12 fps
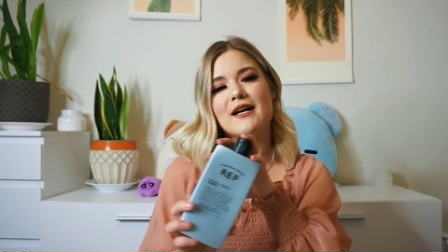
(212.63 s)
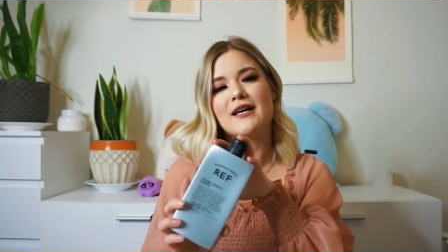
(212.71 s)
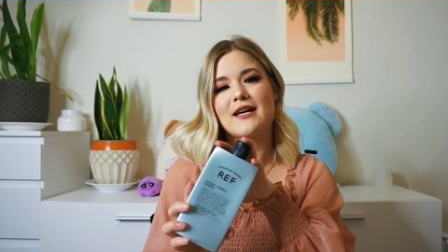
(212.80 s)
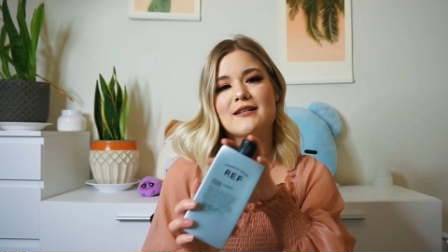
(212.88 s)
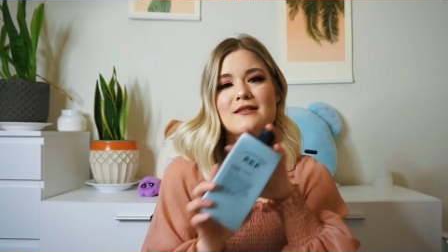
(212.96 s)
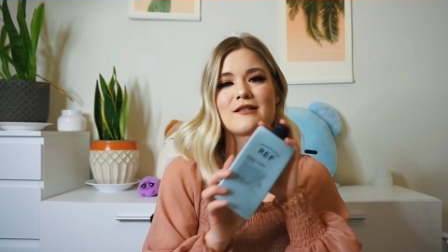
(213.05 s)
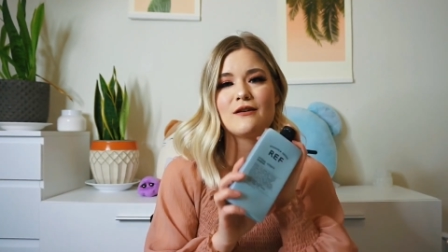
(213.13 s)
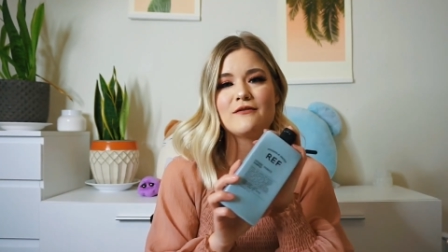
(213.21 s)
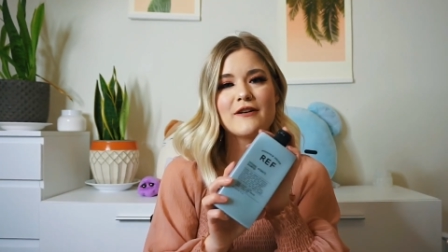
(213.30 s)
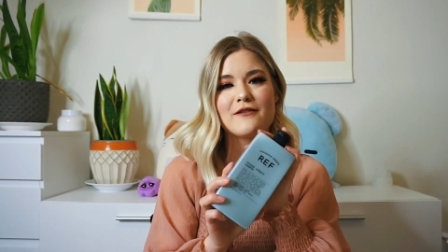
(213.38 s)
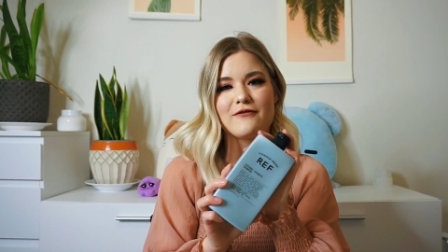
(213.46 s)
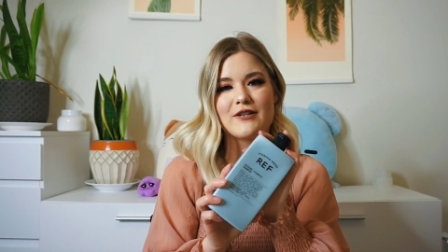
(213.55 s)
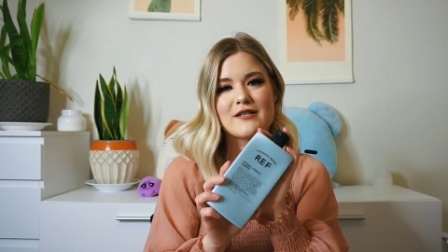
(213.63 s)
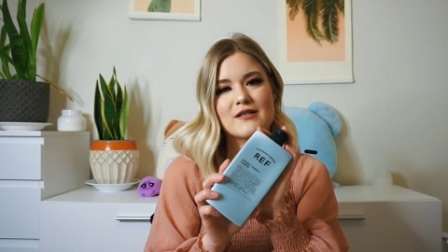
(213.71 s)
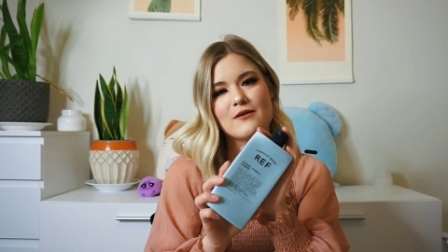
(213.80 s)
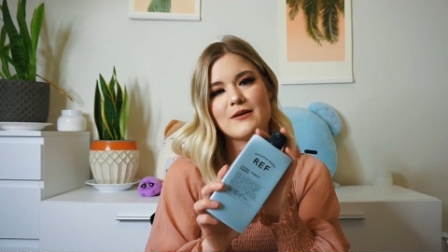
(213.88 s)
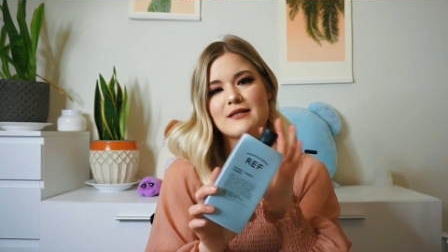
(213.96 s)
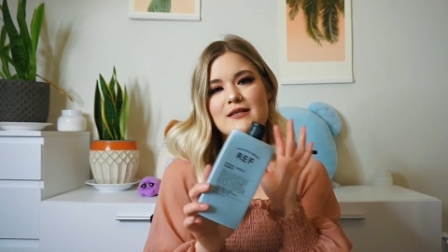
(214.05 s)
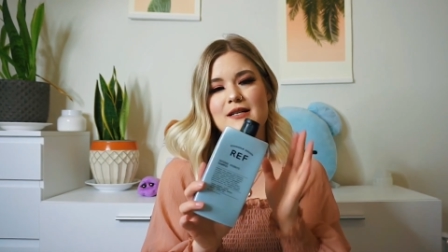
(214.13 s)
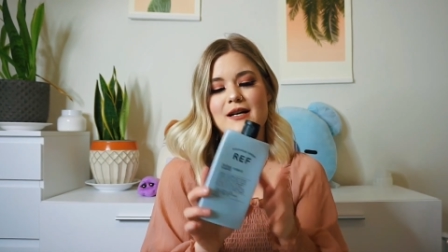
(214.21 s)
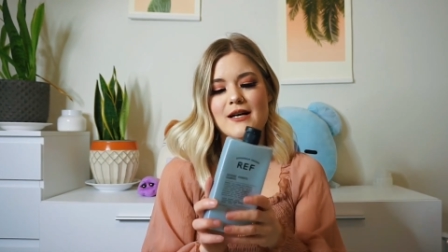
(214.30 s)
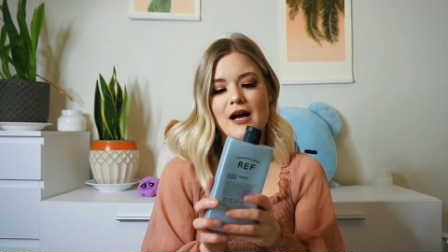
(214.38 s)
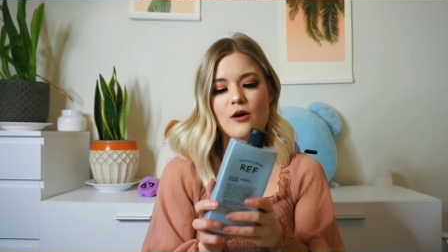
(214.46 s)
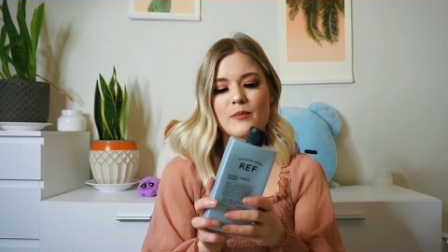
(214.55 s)
Again, it's sulfate free, so it's
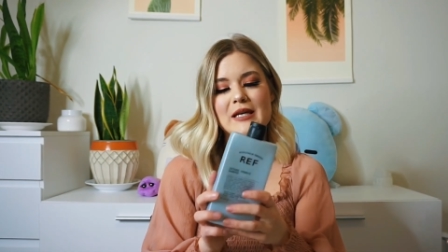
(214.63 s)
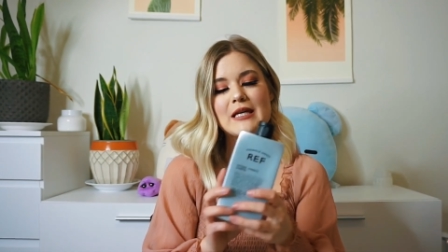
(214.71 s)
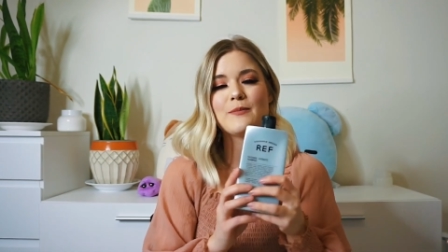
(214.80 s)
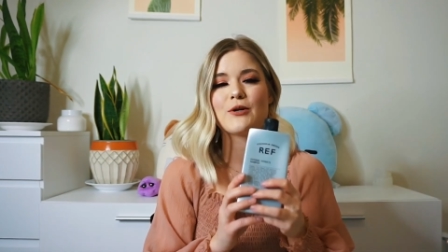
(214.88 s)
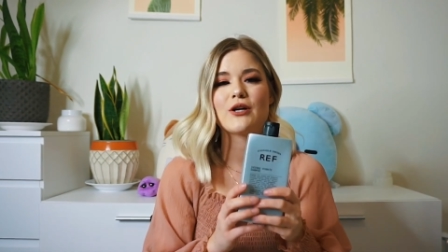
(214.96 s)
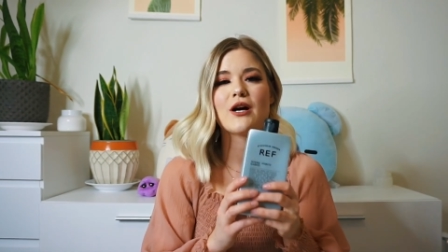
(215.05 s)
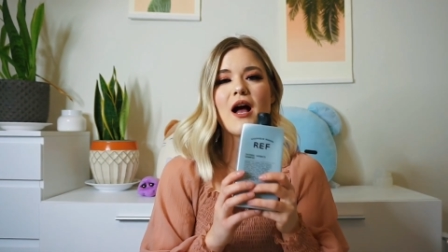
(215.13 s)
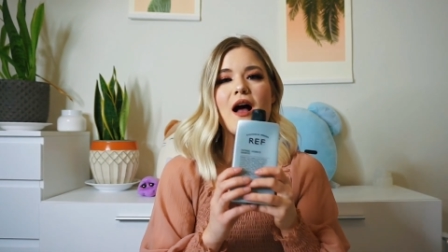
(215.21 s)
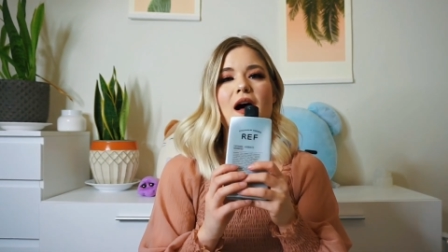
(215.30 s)
gonna help keep your